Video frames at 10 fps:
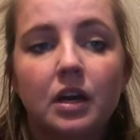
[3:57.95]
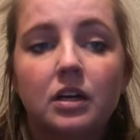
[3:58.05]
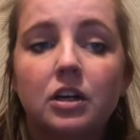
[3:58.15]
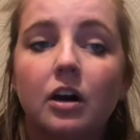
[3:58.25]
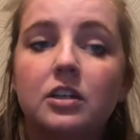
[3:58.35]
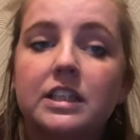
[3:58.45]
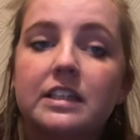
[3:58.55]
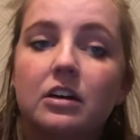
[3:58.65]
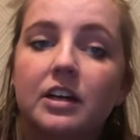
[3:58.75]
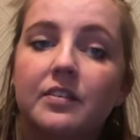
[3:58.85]
God did
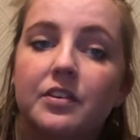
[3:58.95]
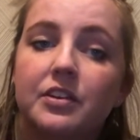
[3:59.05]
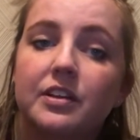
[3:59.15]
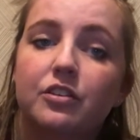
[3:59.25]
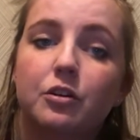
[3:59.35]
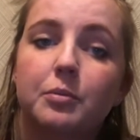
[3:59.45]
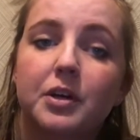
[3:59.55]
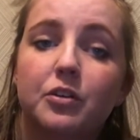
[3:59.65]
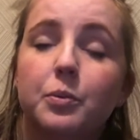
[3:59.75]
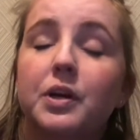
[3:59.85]
not give us his Son
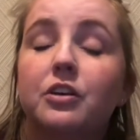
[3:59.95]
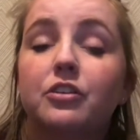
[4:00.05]
because we are